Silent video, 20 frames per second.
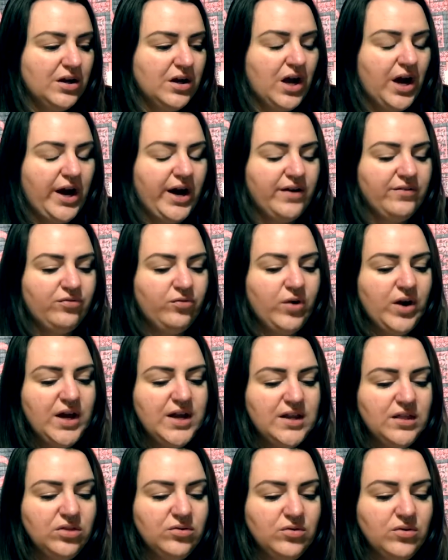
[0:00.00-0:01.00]

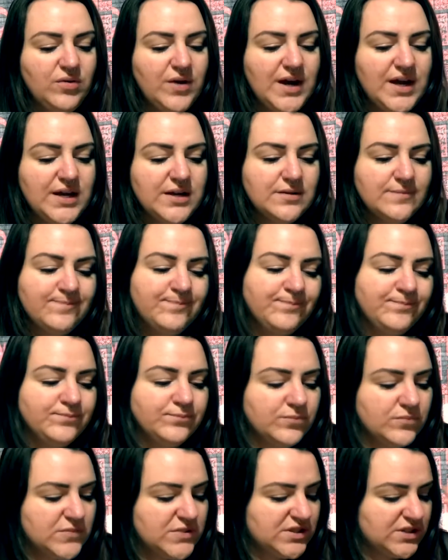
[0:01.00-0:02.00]
halfway through it,
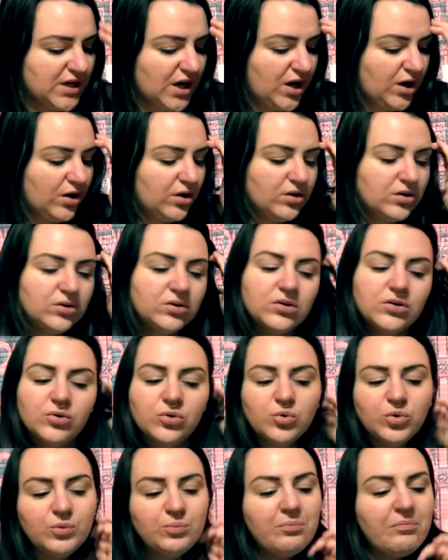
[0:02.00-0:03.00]
so
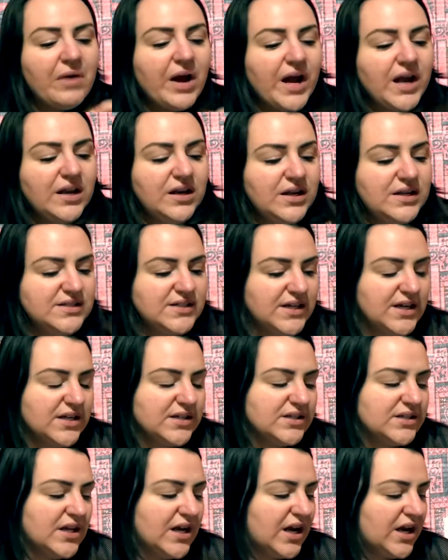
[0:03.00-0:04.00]
we might need to
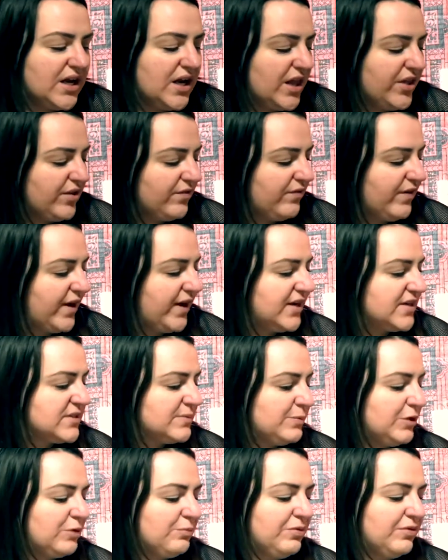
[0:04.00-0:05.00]
get like another phonics
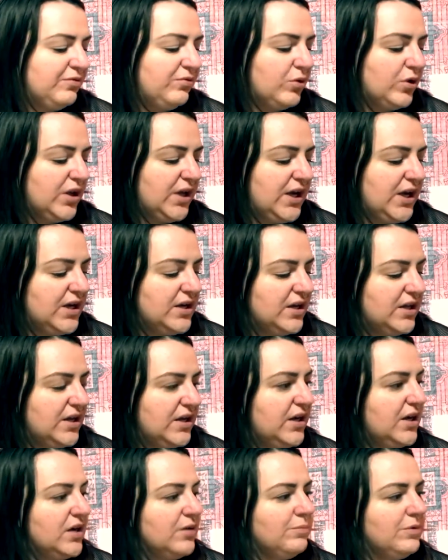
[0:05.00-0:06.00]
book before the end of the
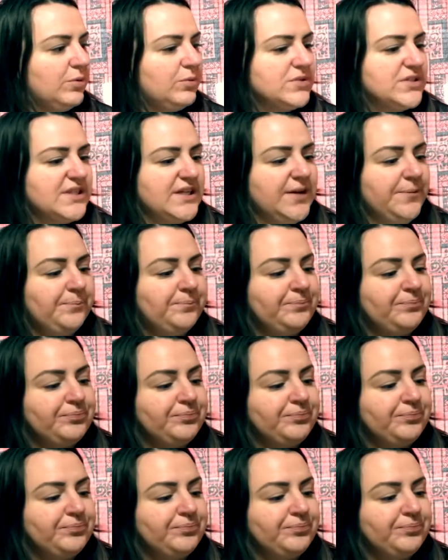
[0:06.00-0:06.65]
year, but we'll see.